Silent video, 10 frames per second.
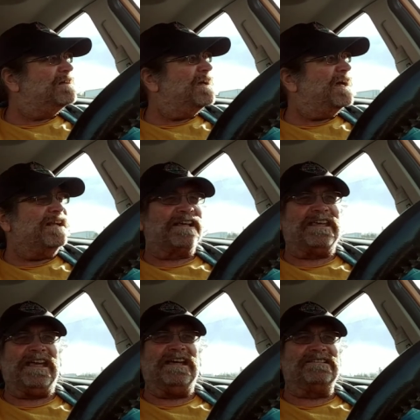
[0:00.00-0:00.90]
and the
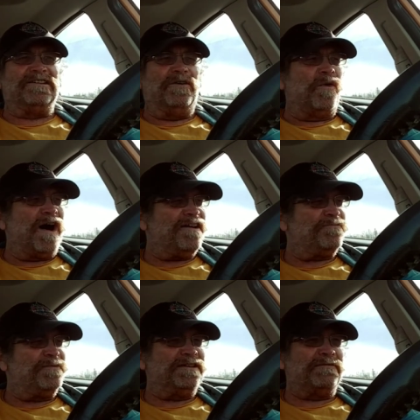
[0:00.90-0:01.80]
kids and the wife.
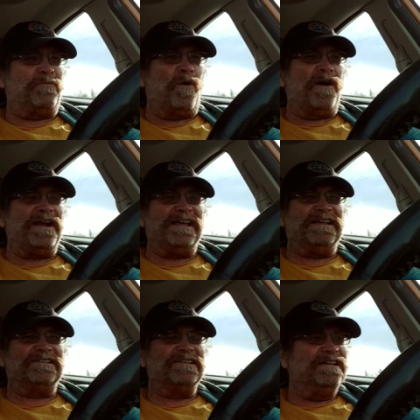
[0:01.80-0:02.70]
But the point
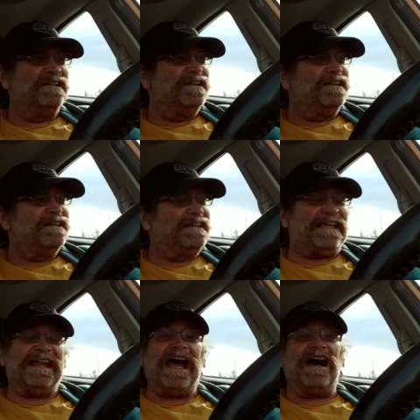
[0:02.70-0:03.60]
is,
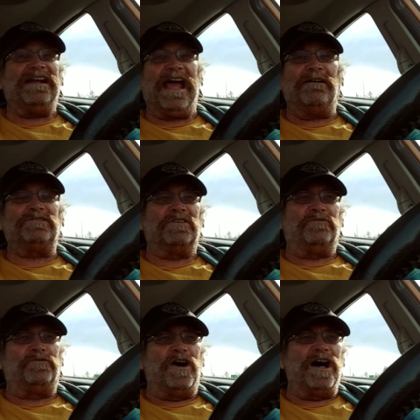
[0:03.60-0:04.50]
get out and have some
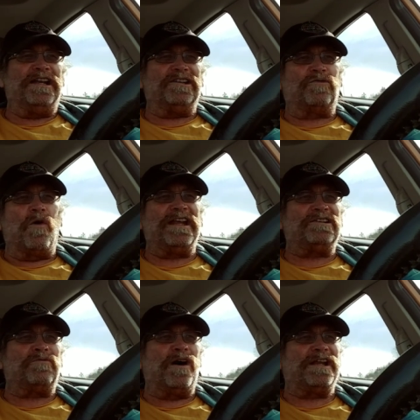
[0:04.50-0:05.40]
fun in
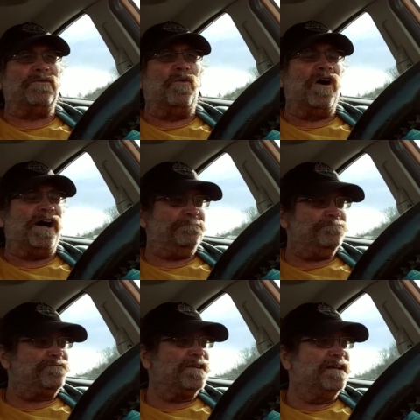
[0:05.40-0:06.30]
2021.
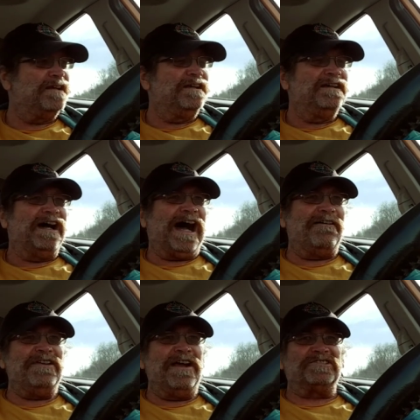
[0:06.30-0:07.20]

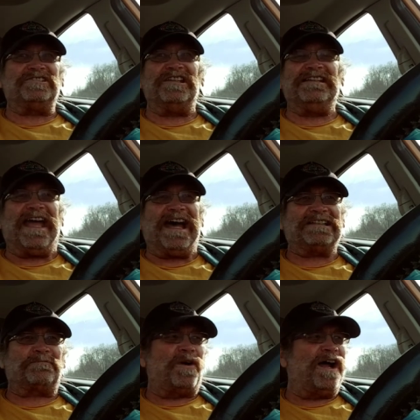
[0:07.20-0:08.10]
I've never seen
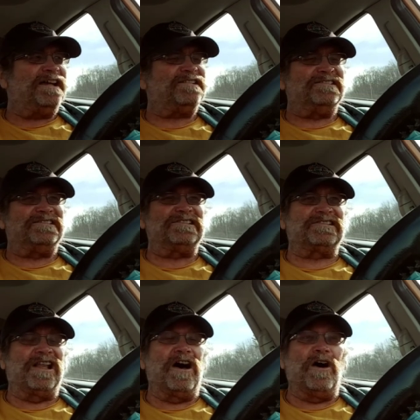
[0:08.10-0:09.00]
gas prices
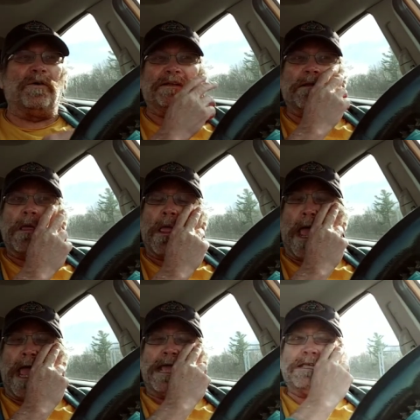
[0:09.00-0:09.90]
this low
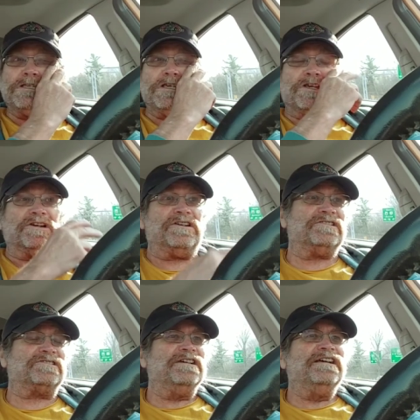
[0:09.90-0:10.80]
in eight
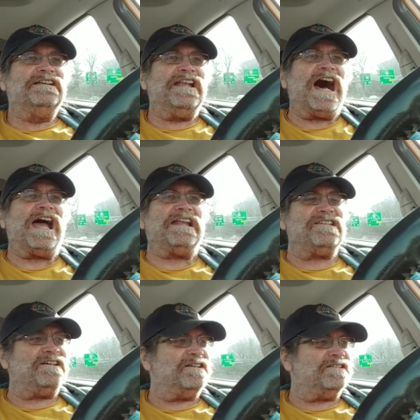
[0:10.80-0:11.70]
years, nine
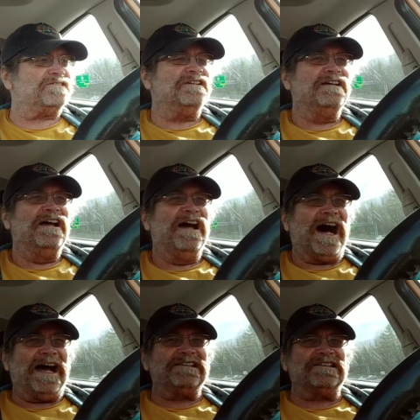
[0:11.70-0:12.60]
years.
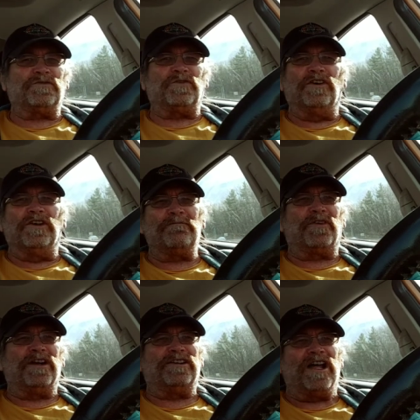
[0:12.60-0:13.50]
I just filled up
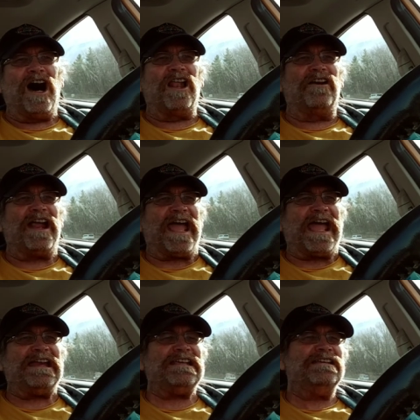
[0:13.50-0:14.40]
for a dollar
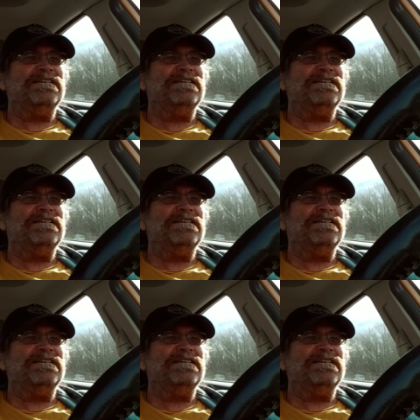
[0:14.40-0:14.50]
eighty